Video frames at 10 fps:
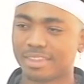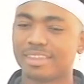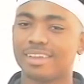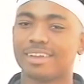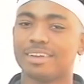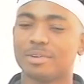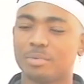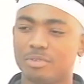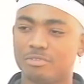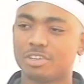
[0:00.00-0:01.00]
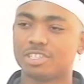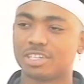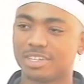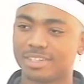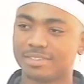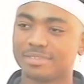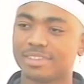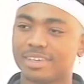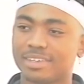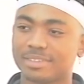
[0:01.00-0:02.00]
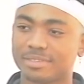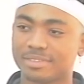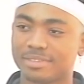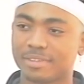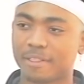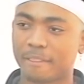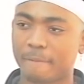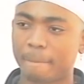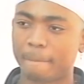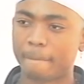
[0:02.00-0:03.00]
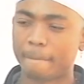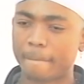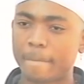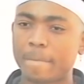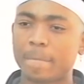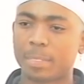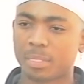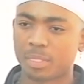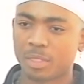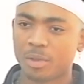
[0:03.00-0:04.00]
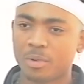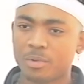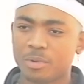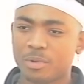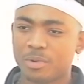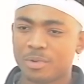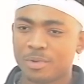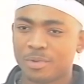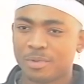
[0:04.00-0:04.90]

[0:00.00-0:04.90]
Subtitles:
did in a form of a duet. Let's talk about that. Who composed it? How did you come to record that?